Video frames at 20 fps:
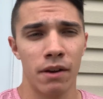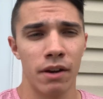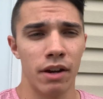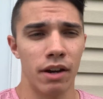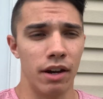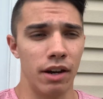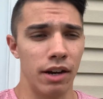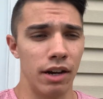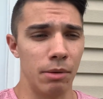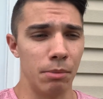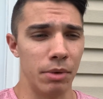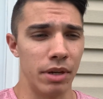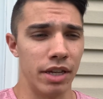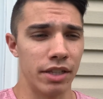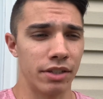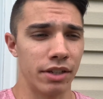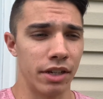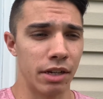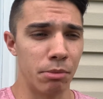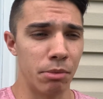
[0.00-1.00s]
Um, it's
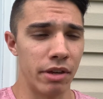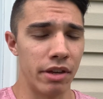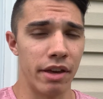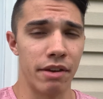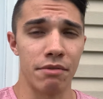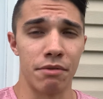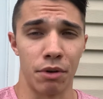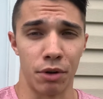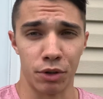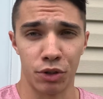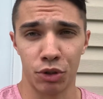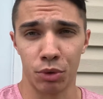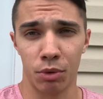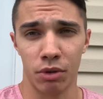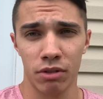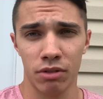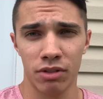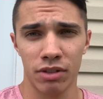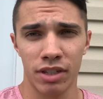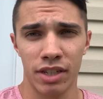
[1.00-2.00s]
gonna be
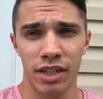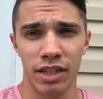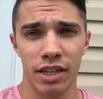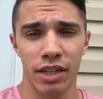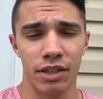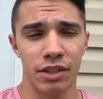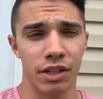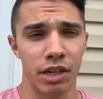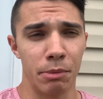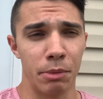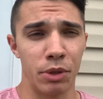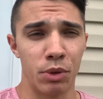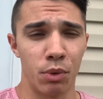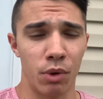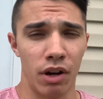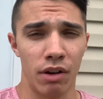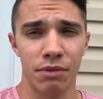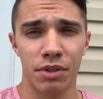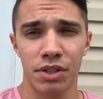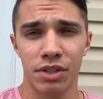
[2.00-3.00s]
virtual. It's gonna be
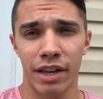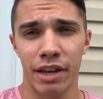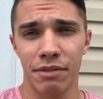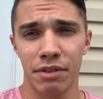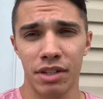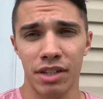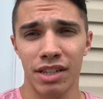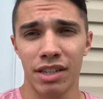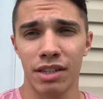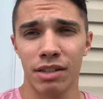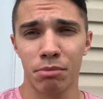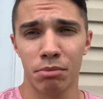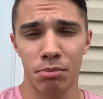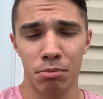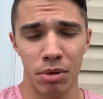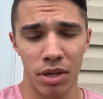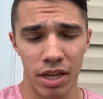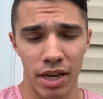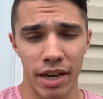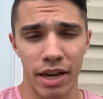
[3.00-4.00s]
12 to 7
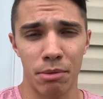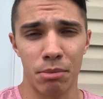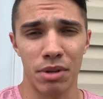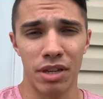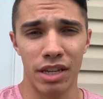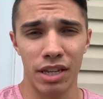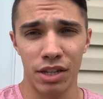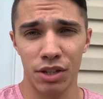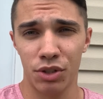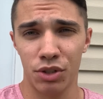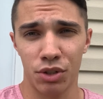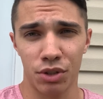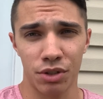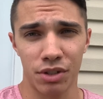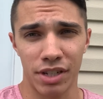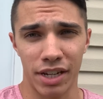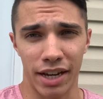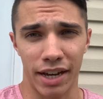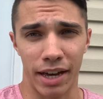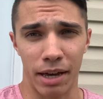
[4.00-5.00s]
p.m. Eastern
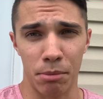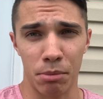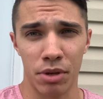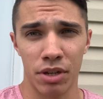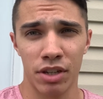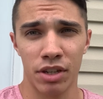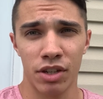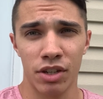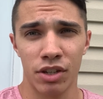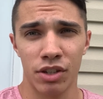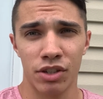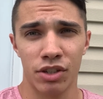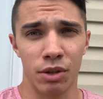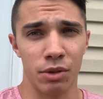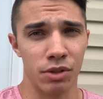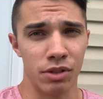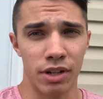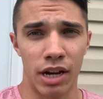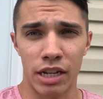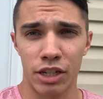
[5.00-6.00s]
time. So
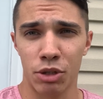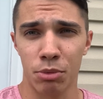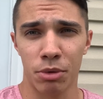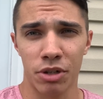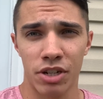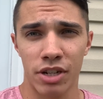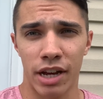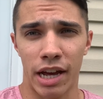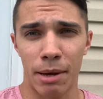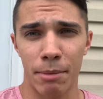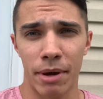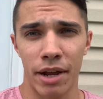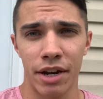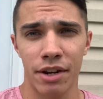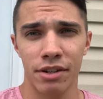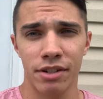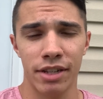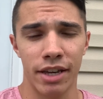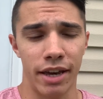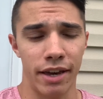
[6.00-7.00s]
it's not too much time out of your
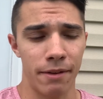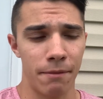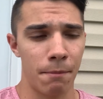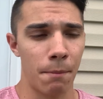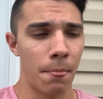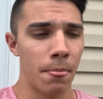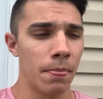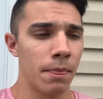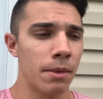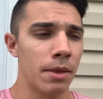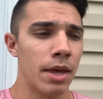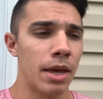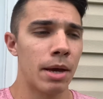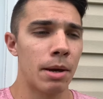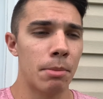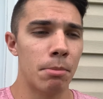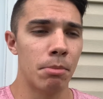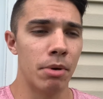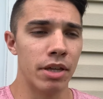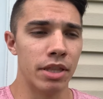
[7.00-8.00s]
day.
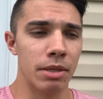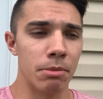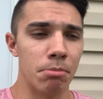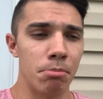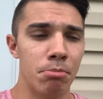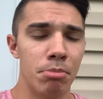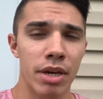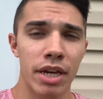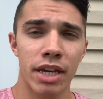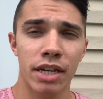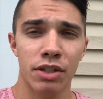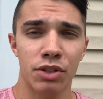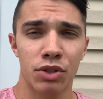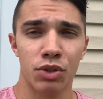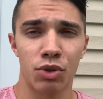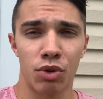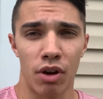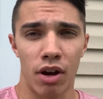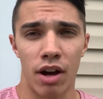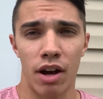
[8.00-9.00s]
But the biggest
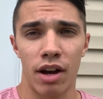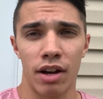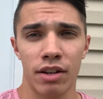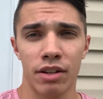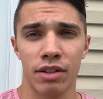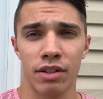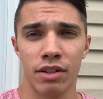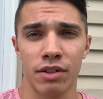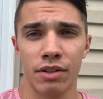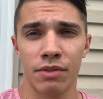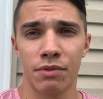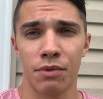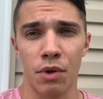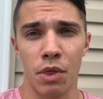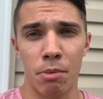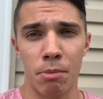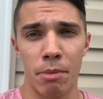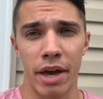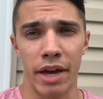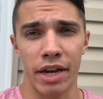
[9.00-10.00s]
draw for the
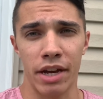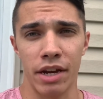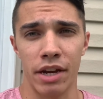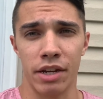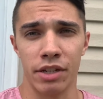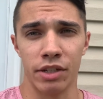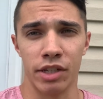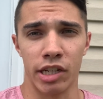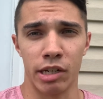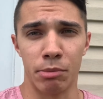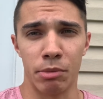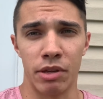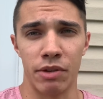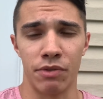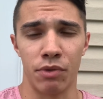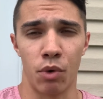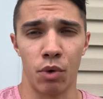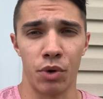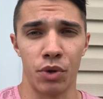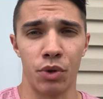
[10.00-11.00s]
mega is gonna be
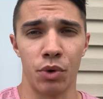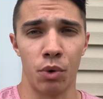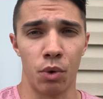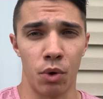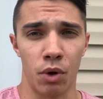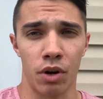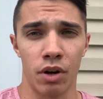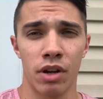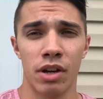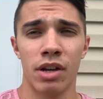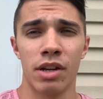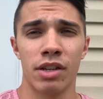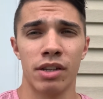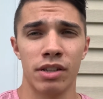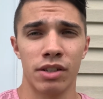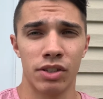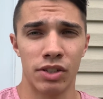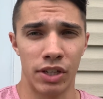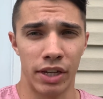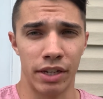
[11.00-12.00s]
for your
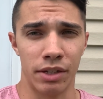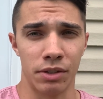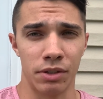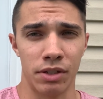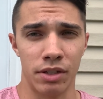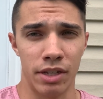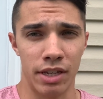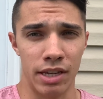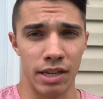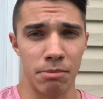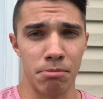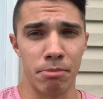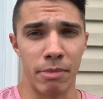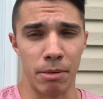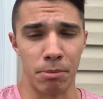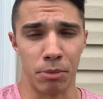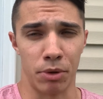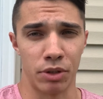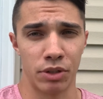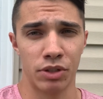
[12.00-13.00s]
sales team
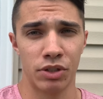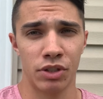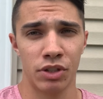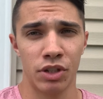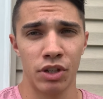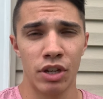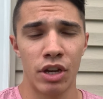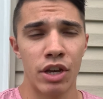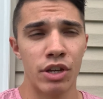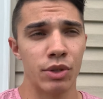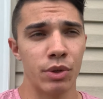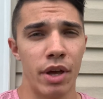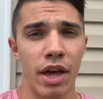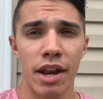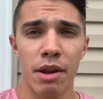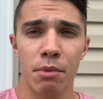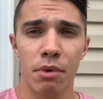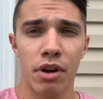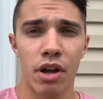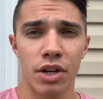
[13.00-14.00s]
members. So
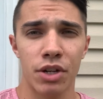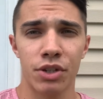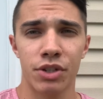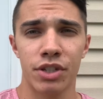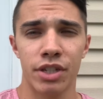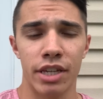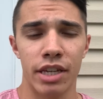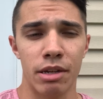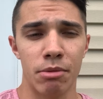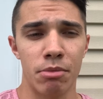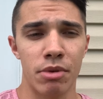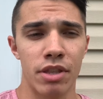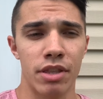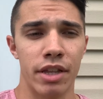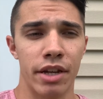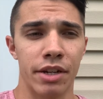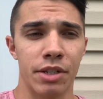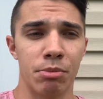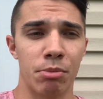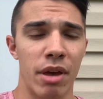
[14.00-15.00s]
anyone on your team
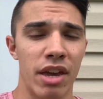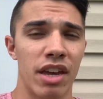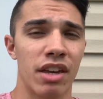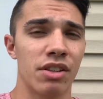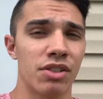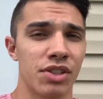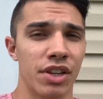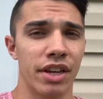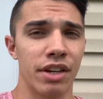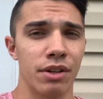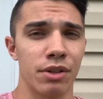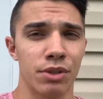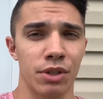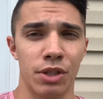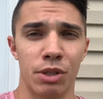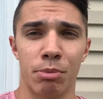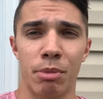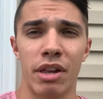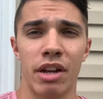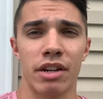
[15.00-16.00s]
that is making sales, that's
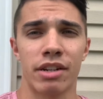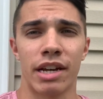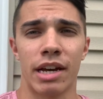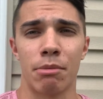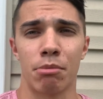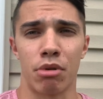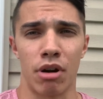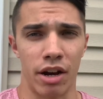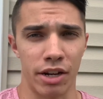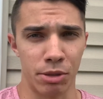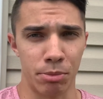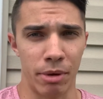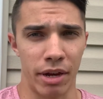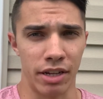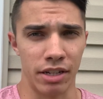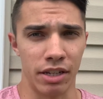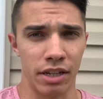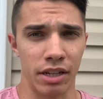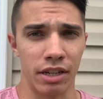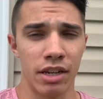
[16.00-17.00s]
spending time
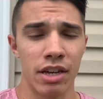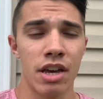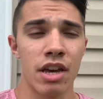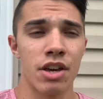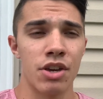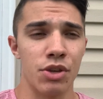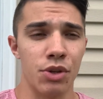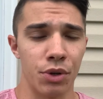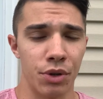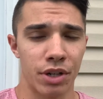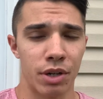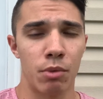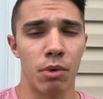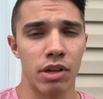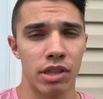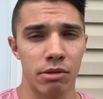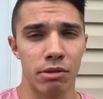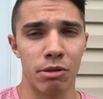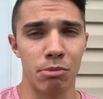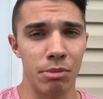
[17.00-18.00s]
prospecting, you're gonna want
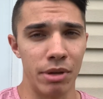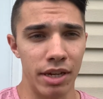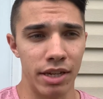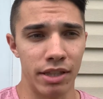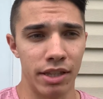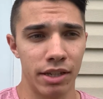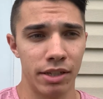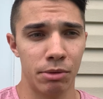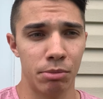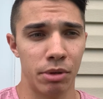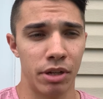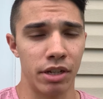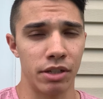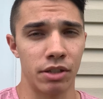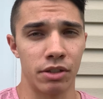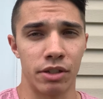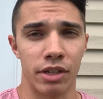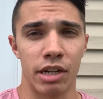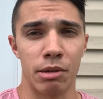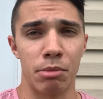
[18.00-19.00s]
them to be at this because
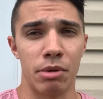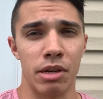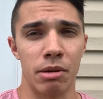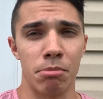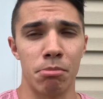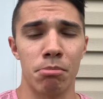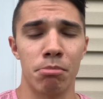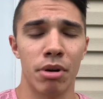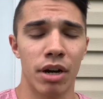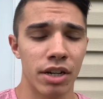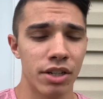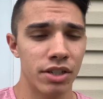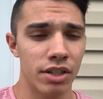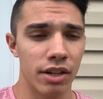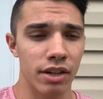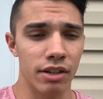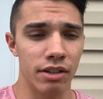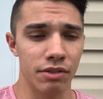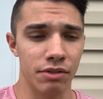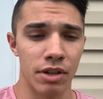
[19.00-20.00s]
it's gonna be a bunch
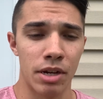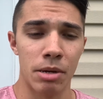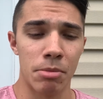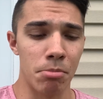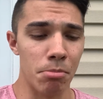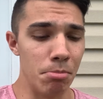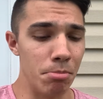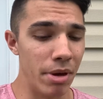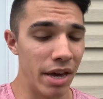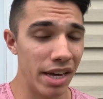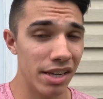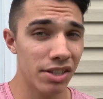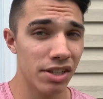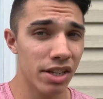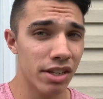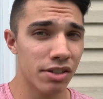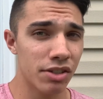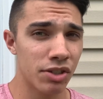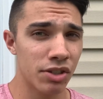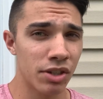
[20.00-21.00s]
of
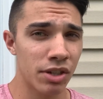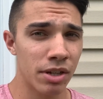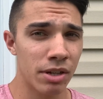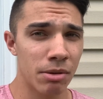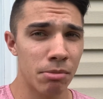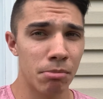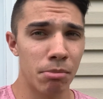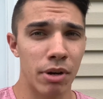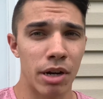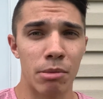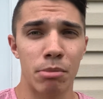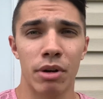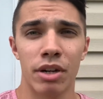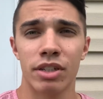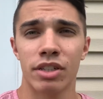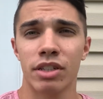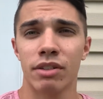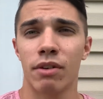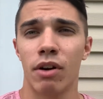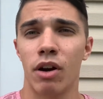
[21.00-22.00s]
basics, but a
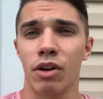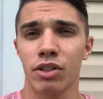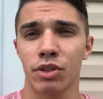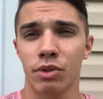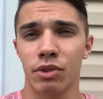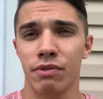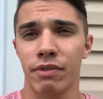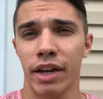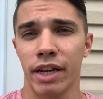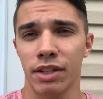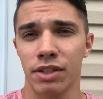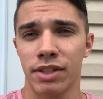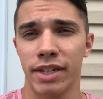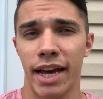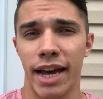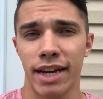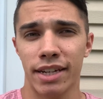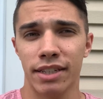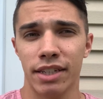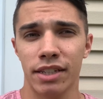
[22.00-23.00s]
bunch of also advanced
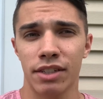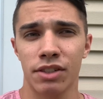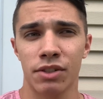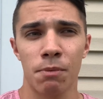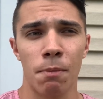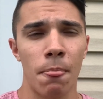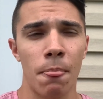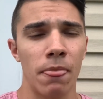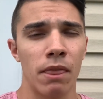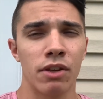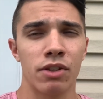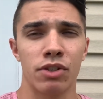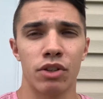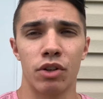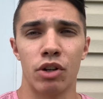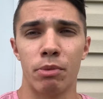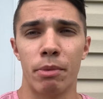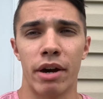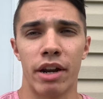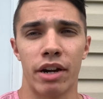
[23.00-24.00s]
tactics. So no
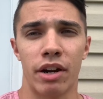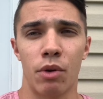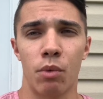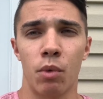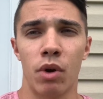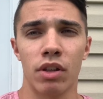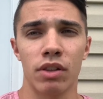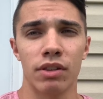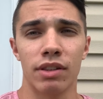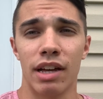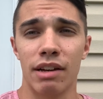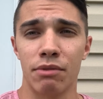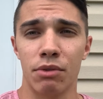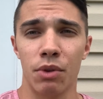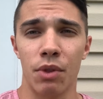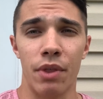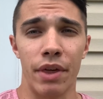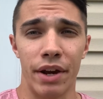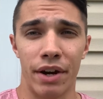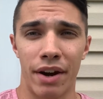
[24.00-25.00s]
matter at what level
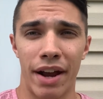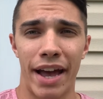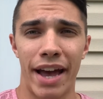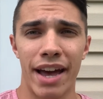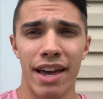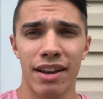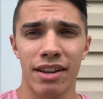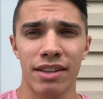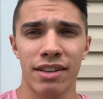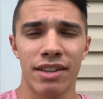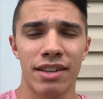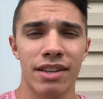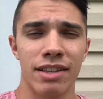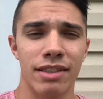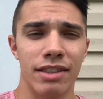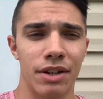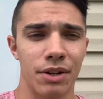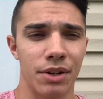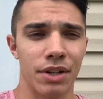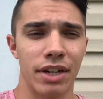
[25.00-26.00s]
they're at,
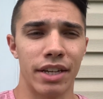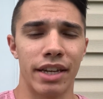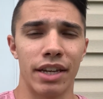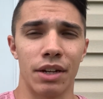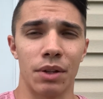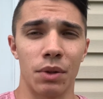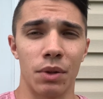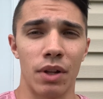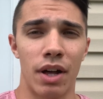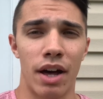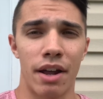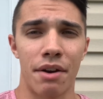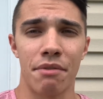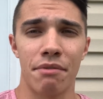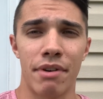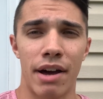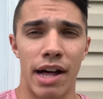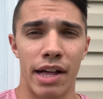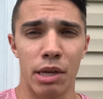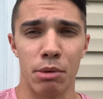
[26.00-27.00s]
they're gonna get a lot of
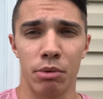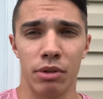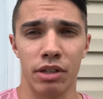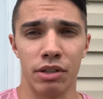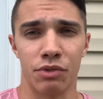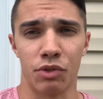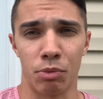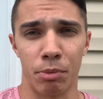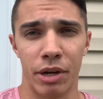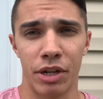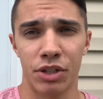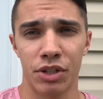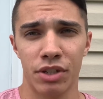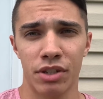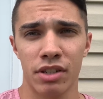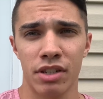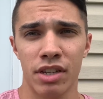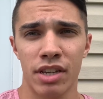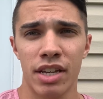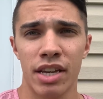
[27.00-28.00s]
valuable information
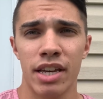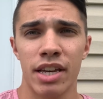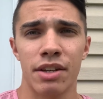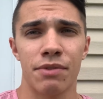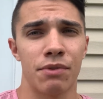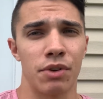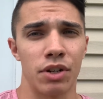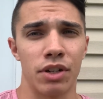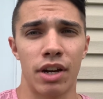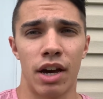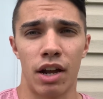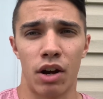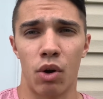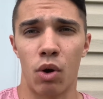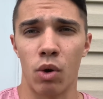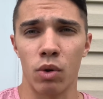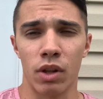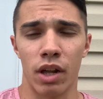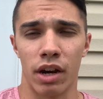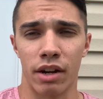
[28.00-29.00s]
for not a
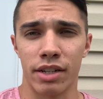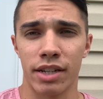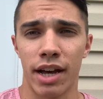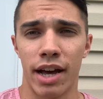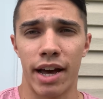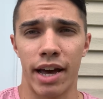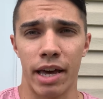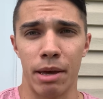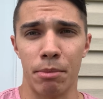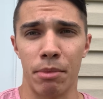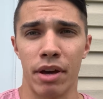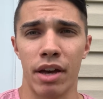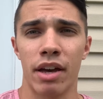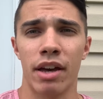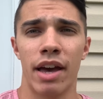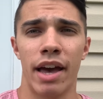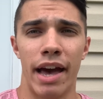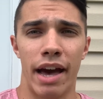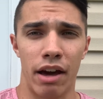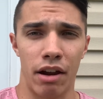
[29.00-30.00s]
whole lot of time
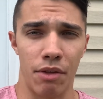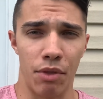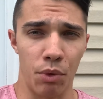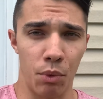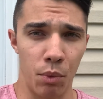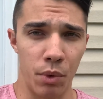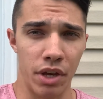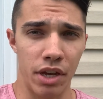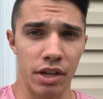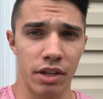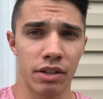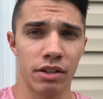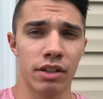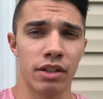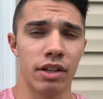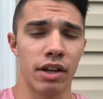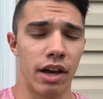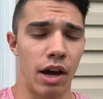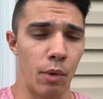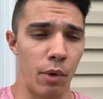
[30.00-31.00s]
out of the week
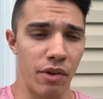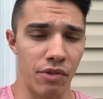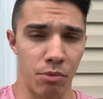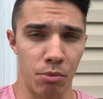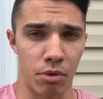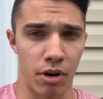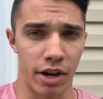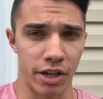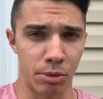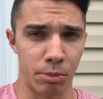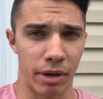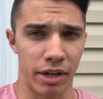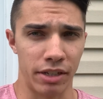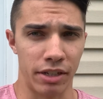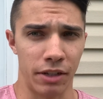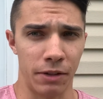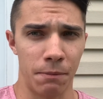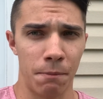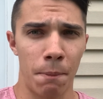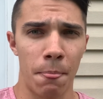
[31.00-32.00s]
away from
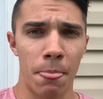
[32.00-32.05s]
prospecting.